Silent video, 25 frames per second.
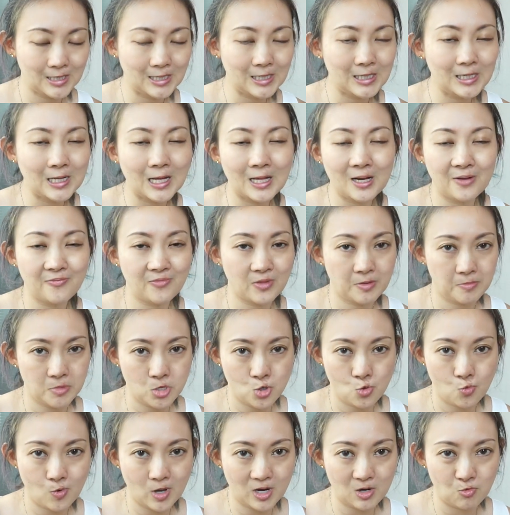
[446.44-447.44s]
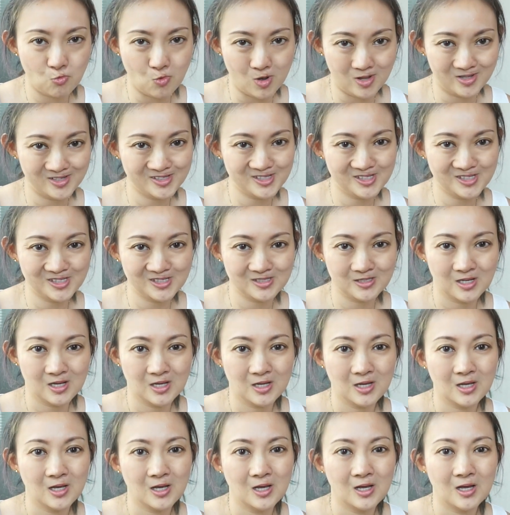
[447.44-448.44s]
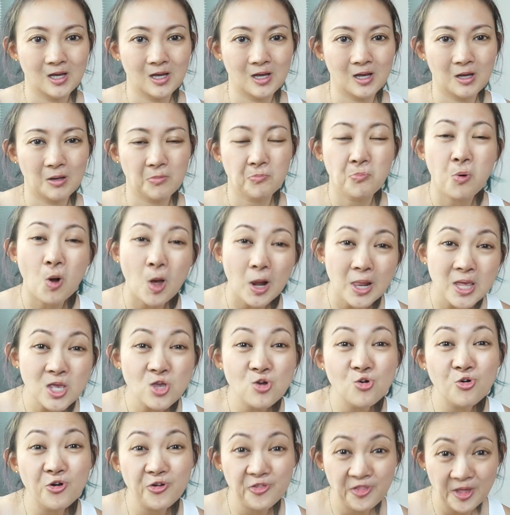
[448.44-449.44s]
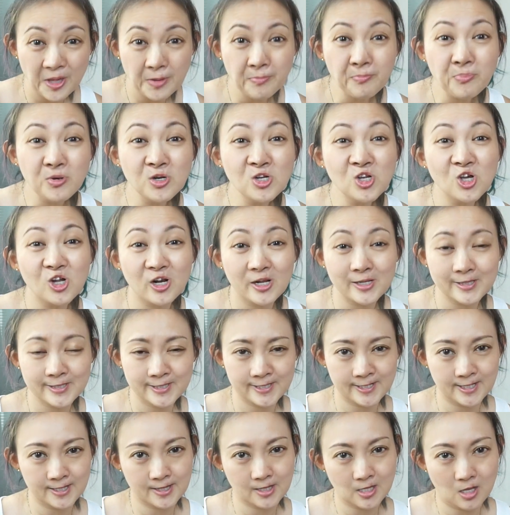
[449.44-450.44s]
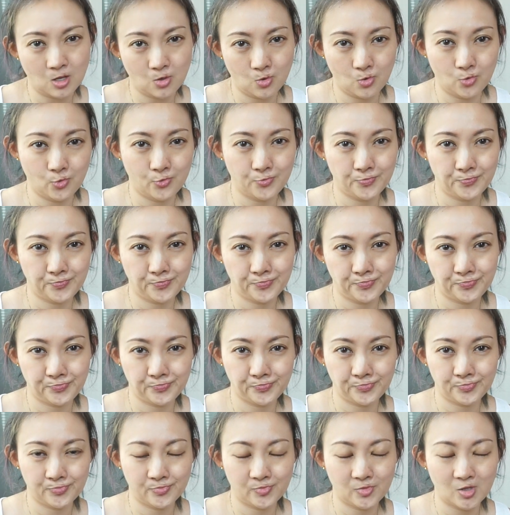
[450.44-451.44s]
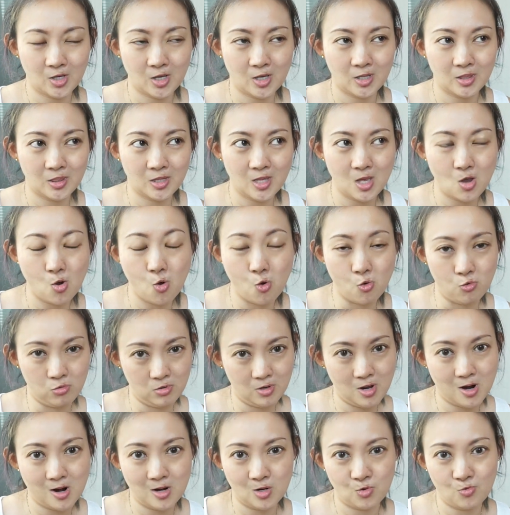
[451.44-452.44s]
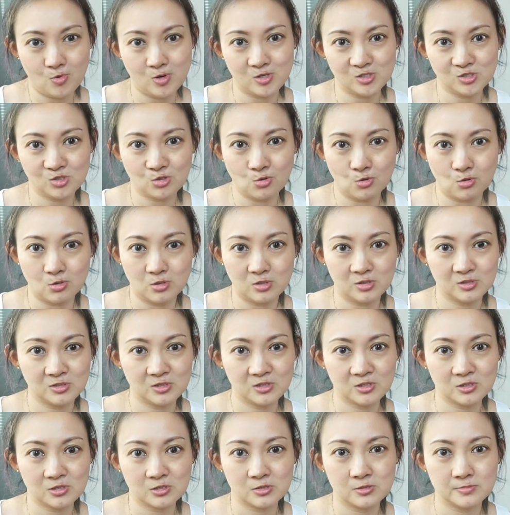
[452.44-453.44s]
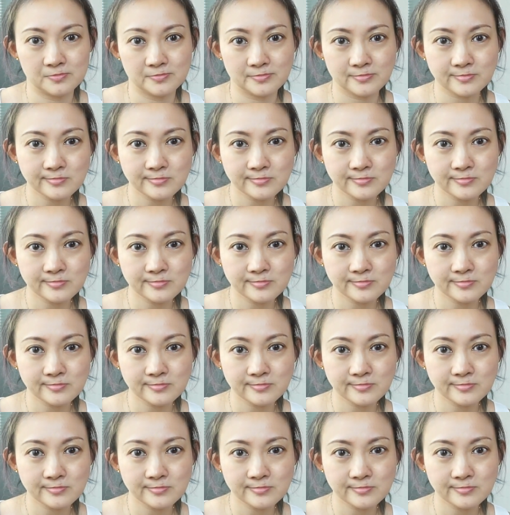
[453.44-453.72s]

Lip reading: None of them knew what it was. Polyurethane pun dorang tidak tahu, and they own hardware stores.